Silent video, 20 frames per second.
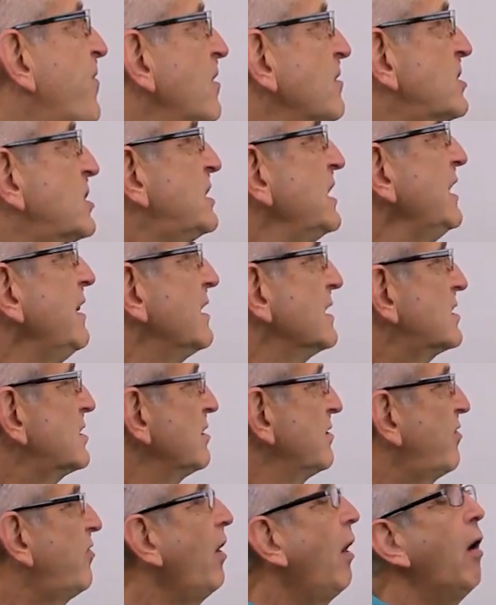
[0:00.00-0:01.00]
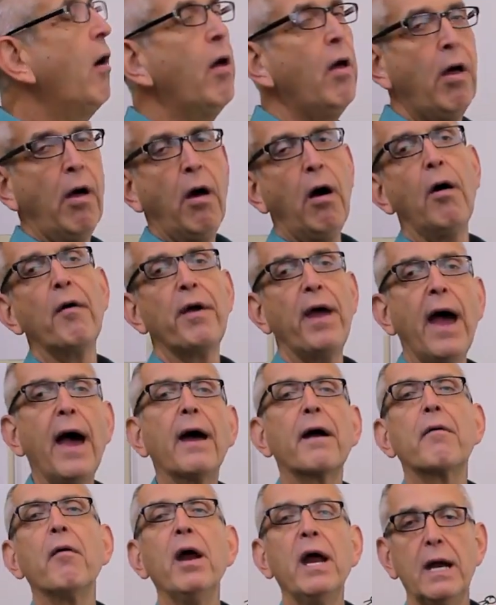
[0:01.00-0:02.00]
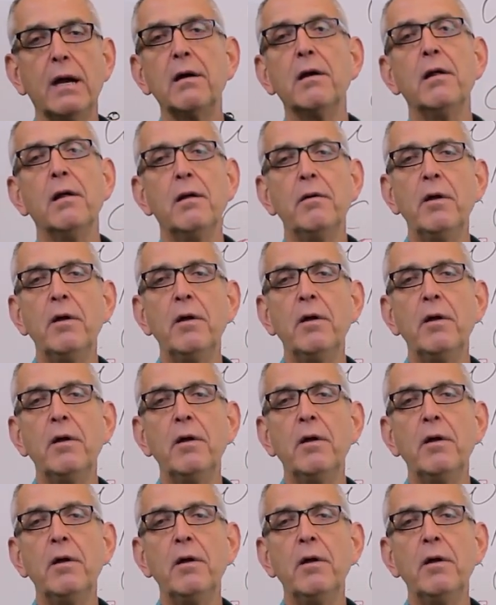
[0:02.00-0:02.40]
first see this, they'll say, oh yeah, great.